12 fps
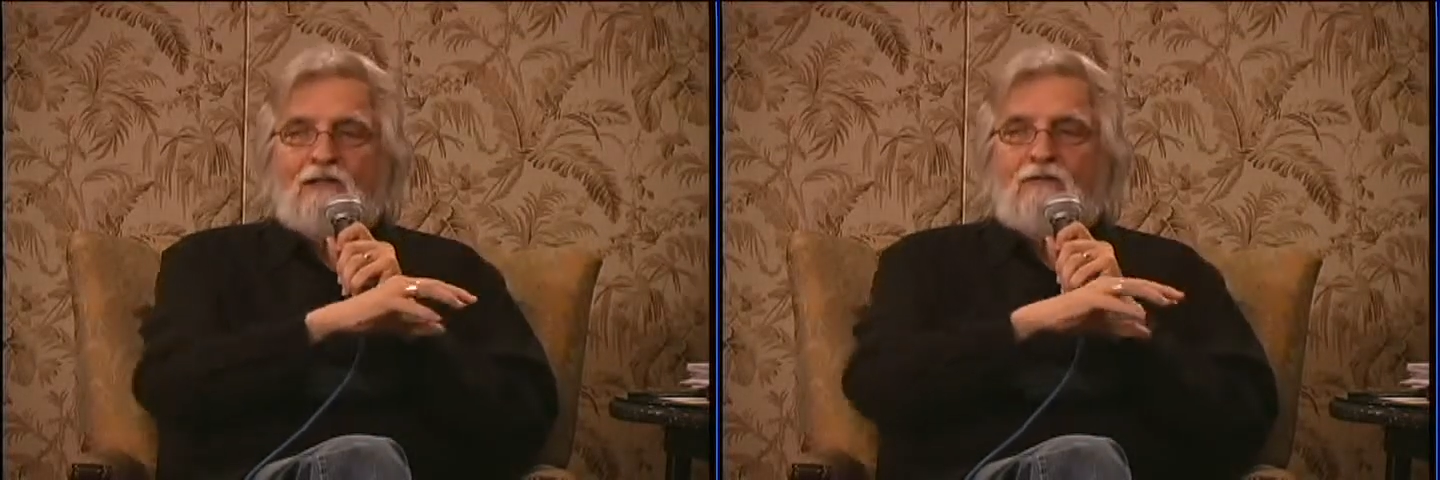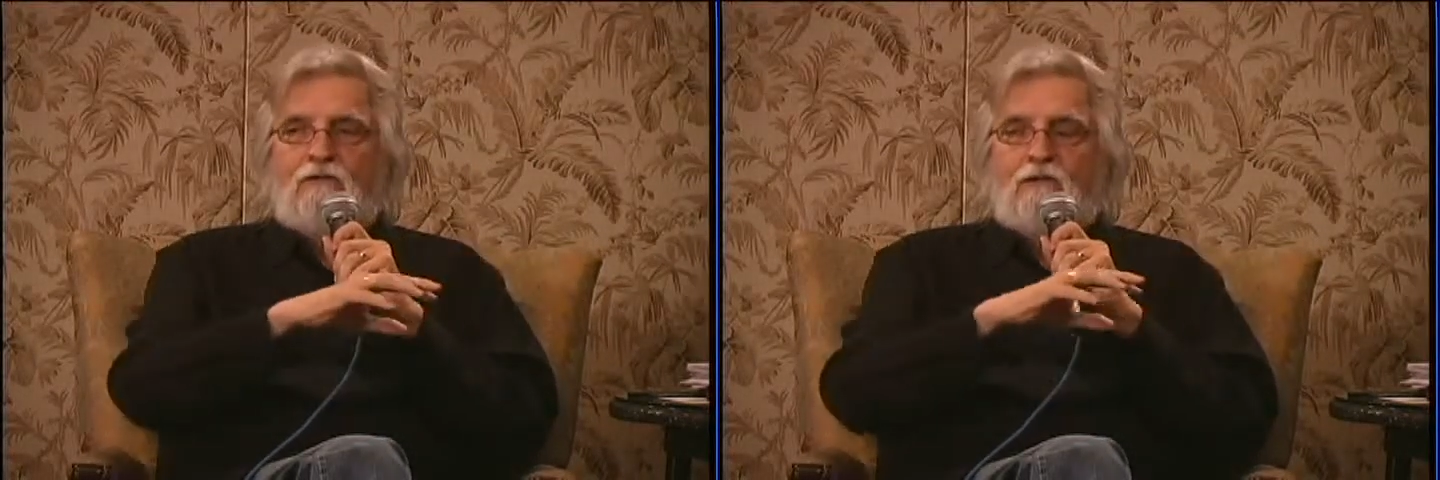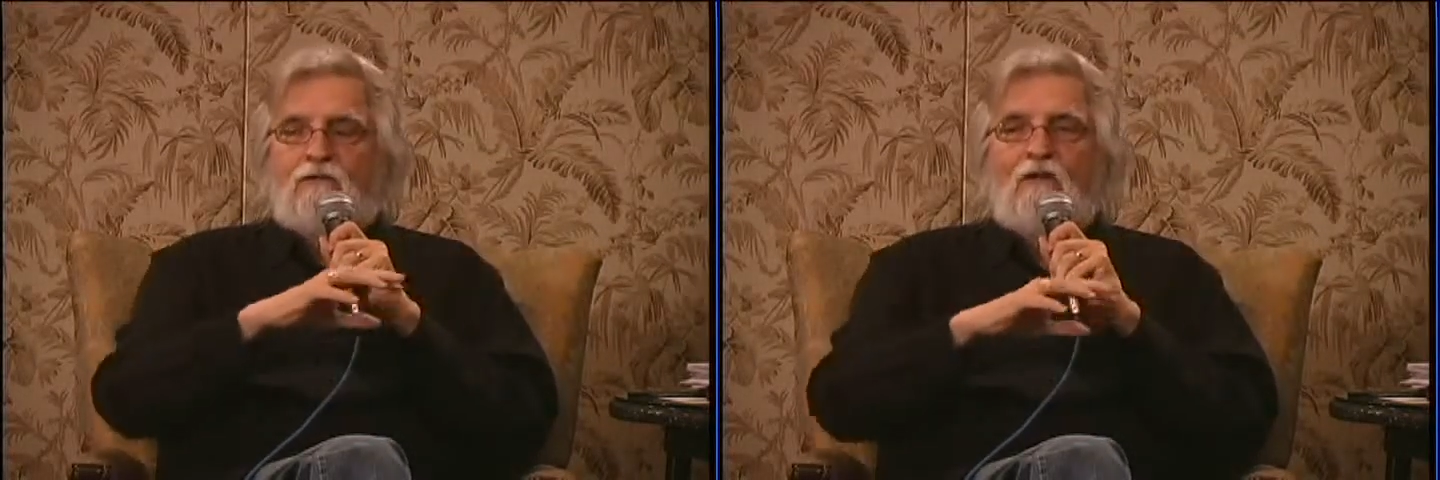of
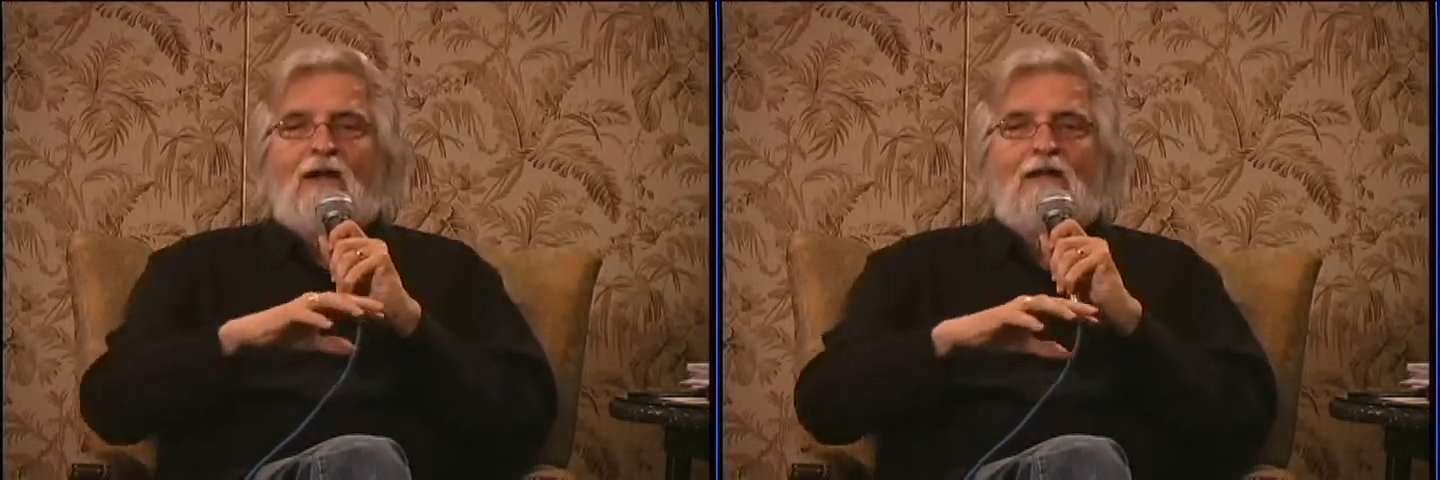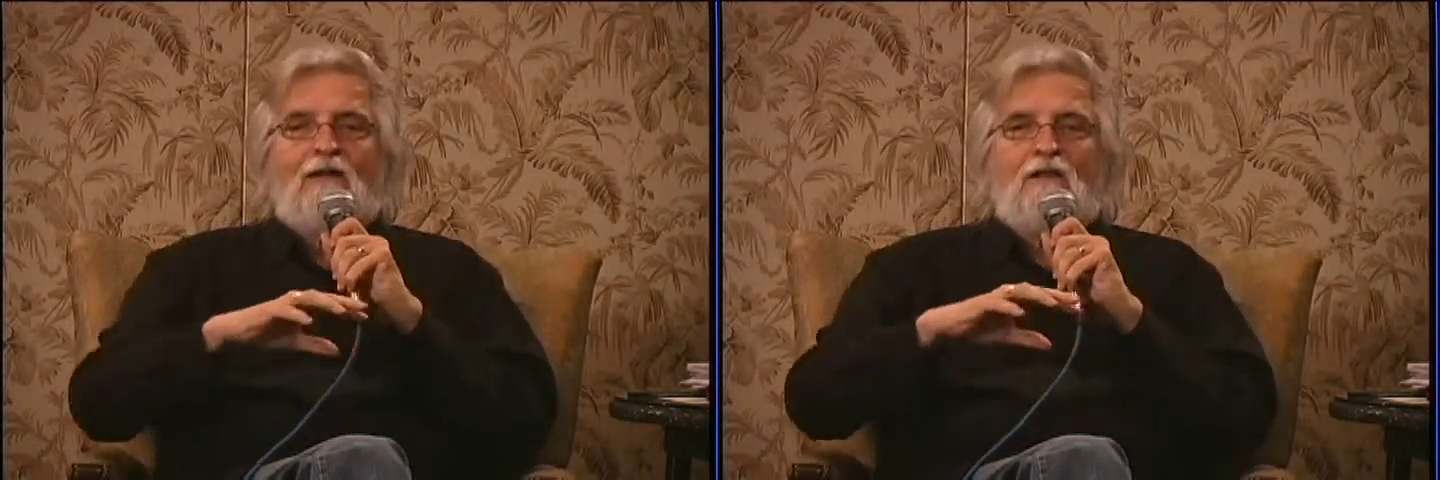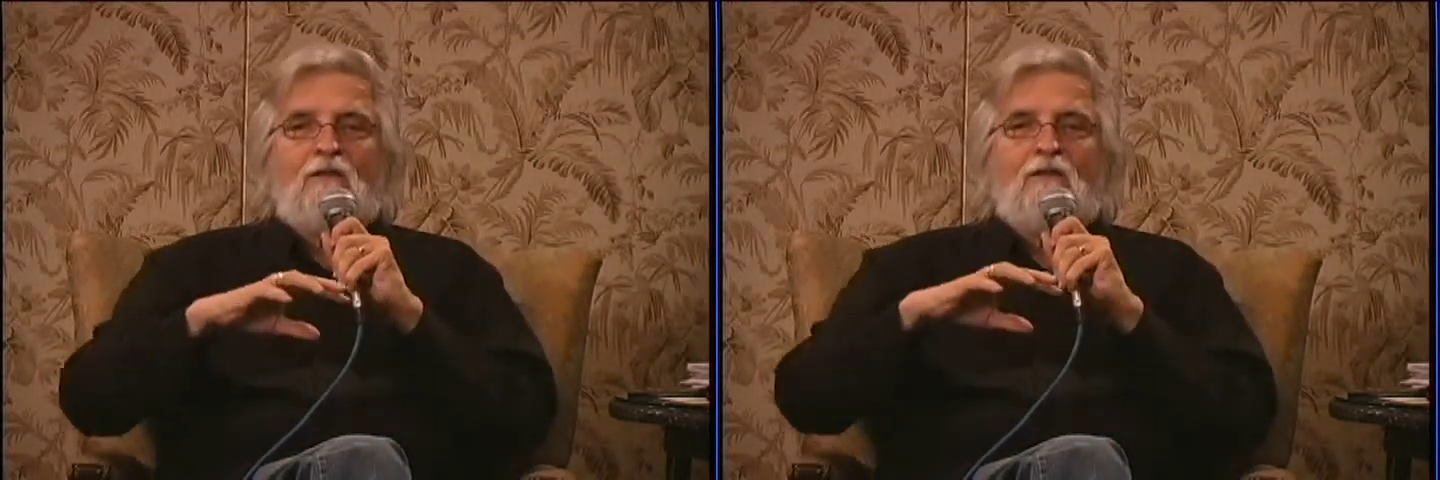
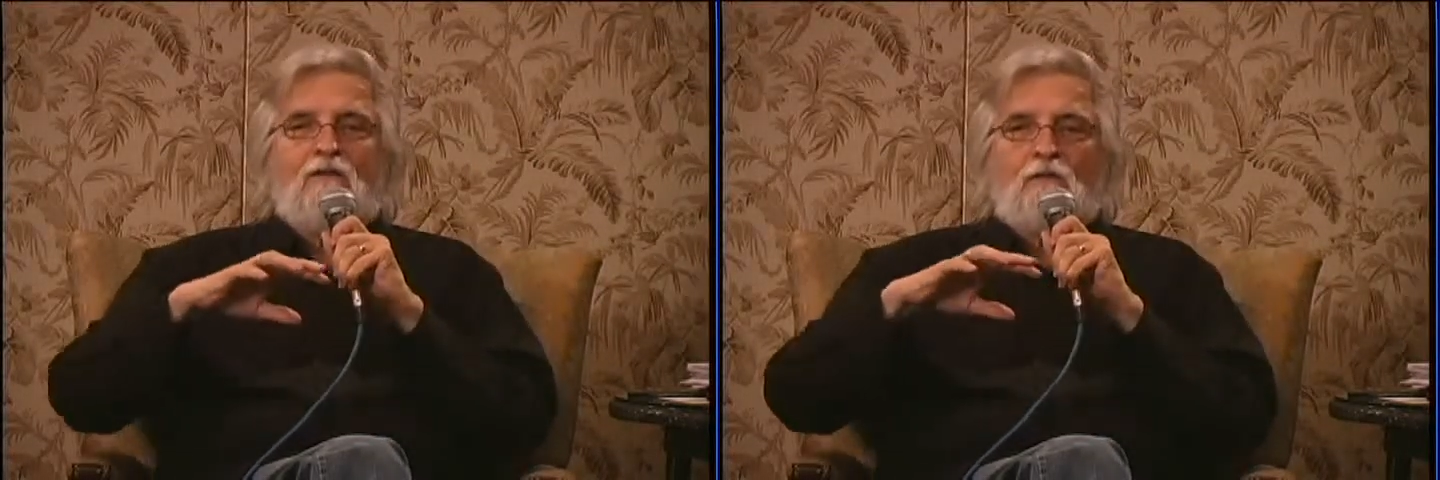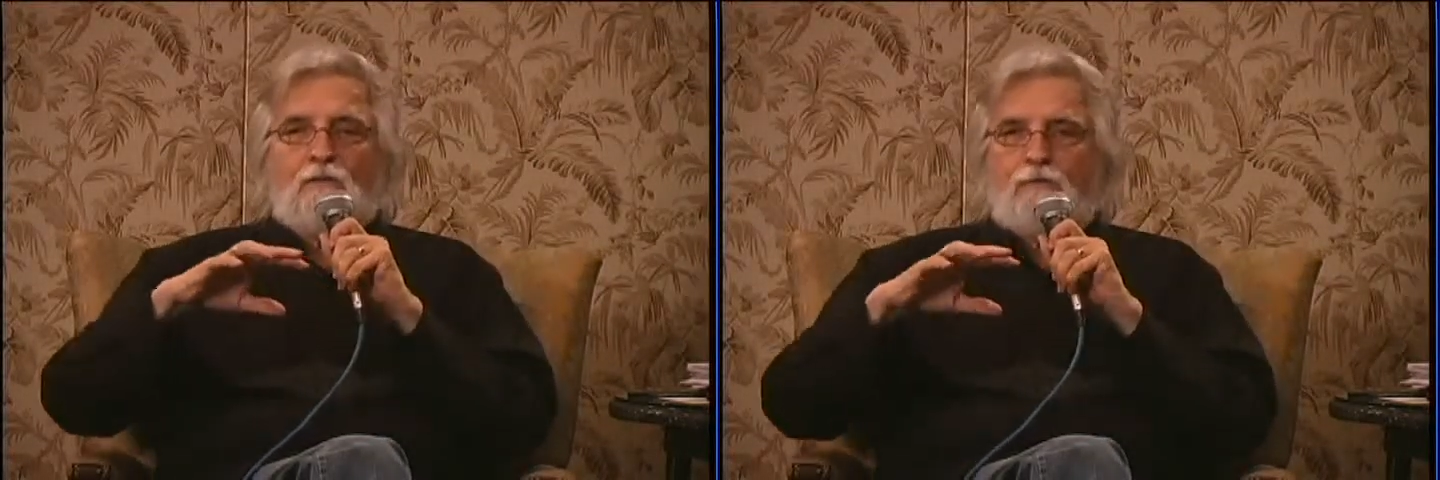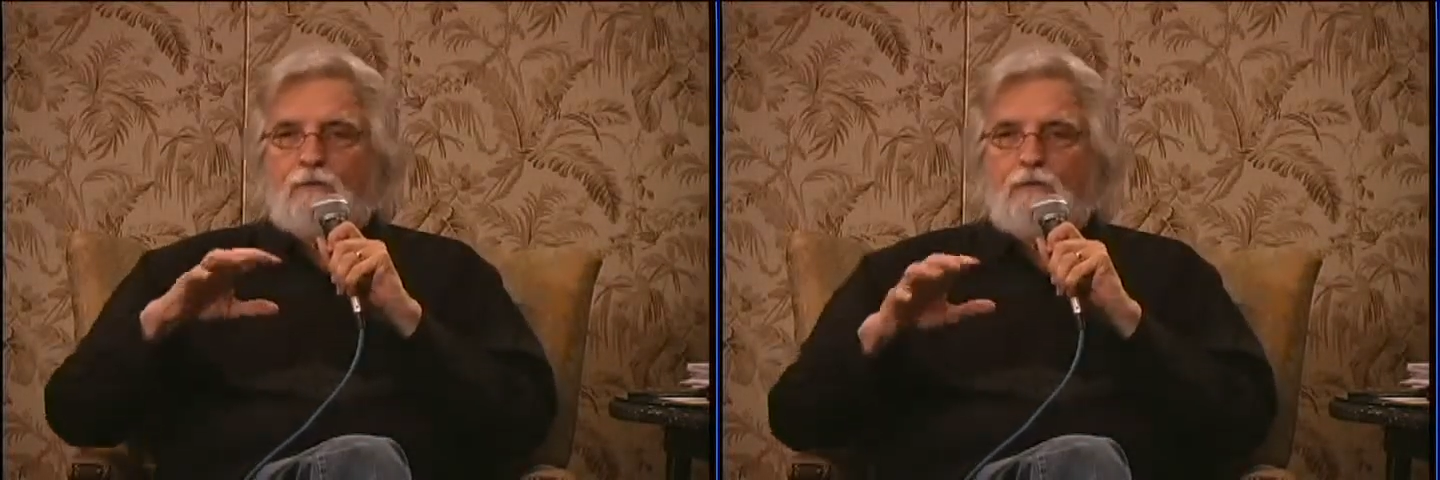dividing the
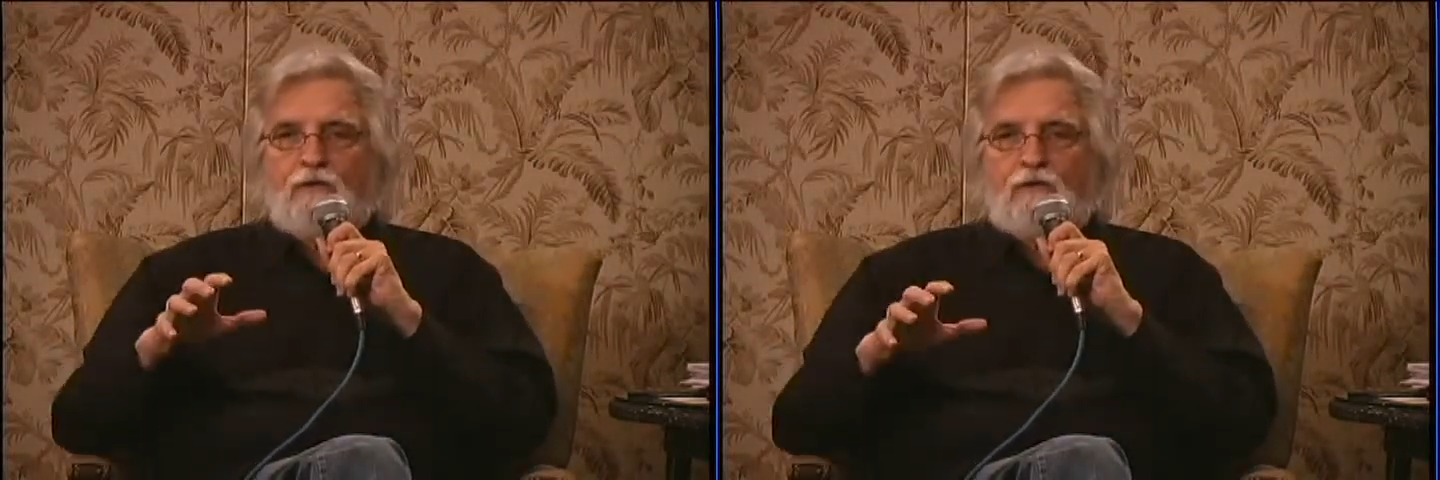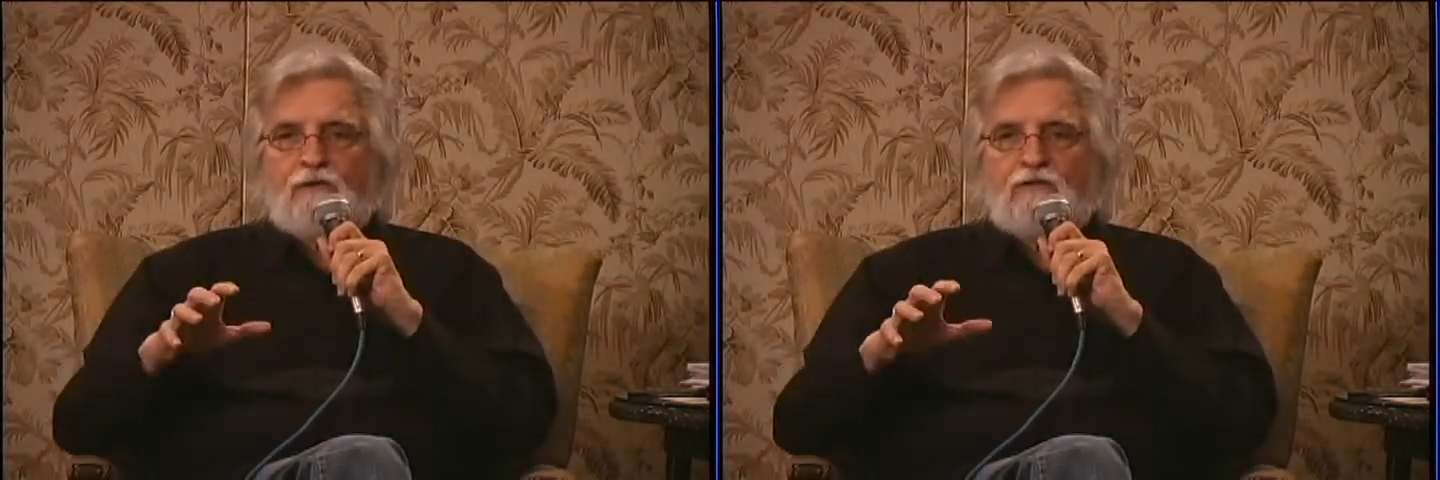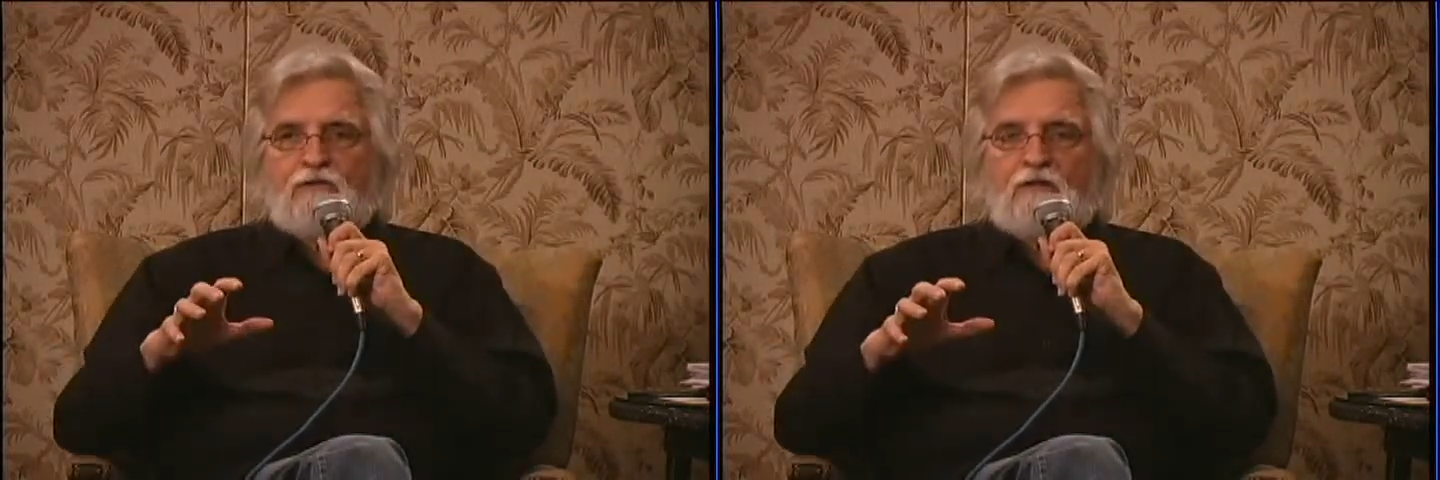
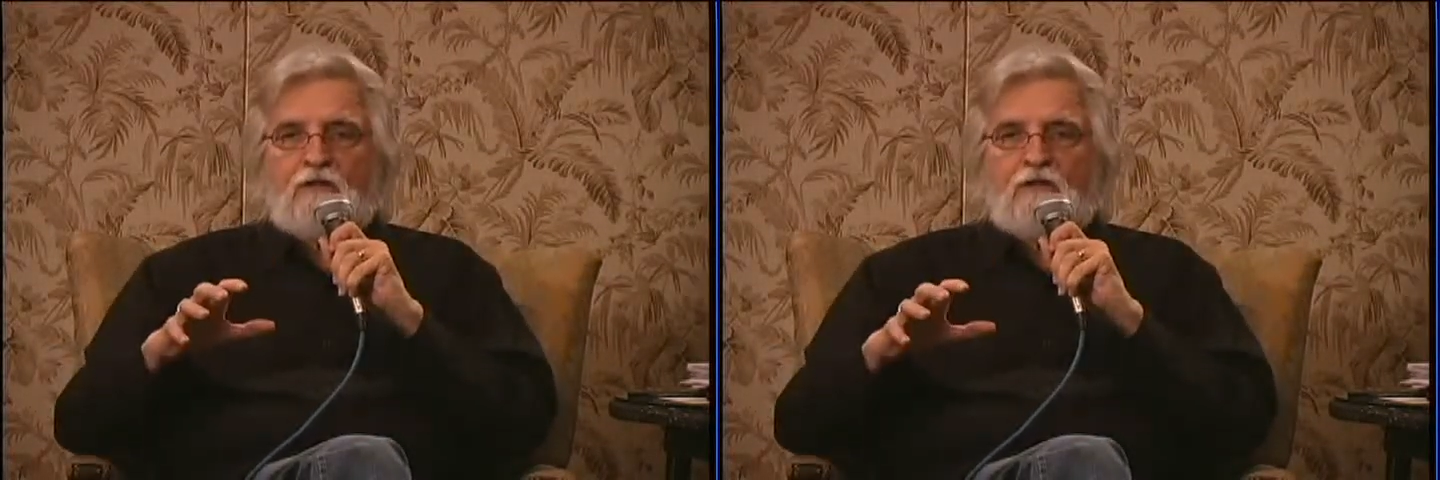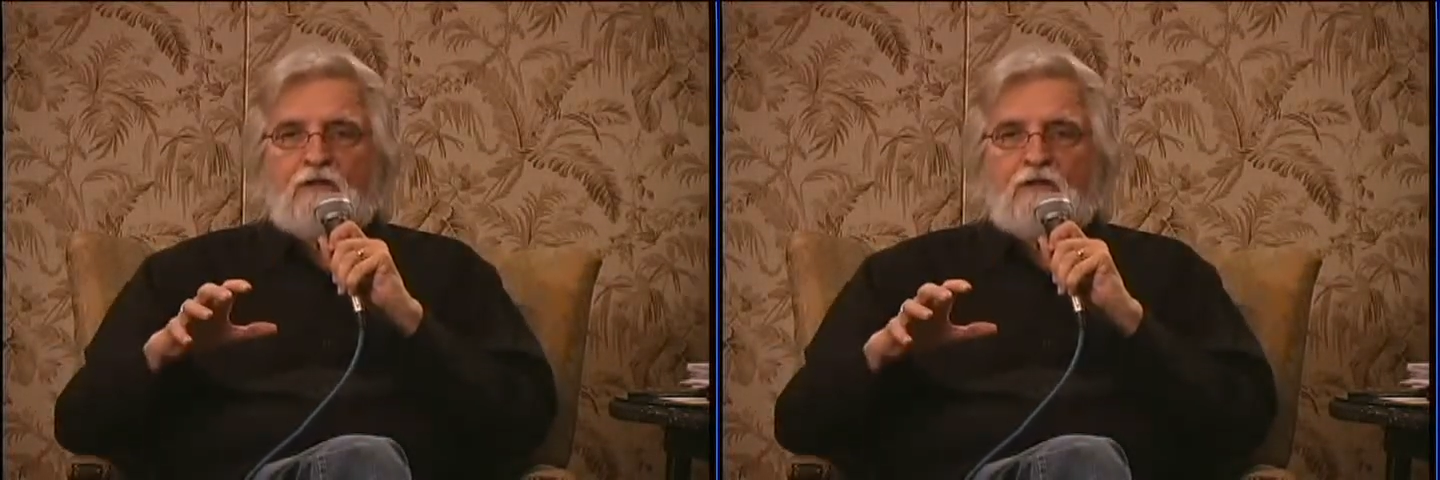fullness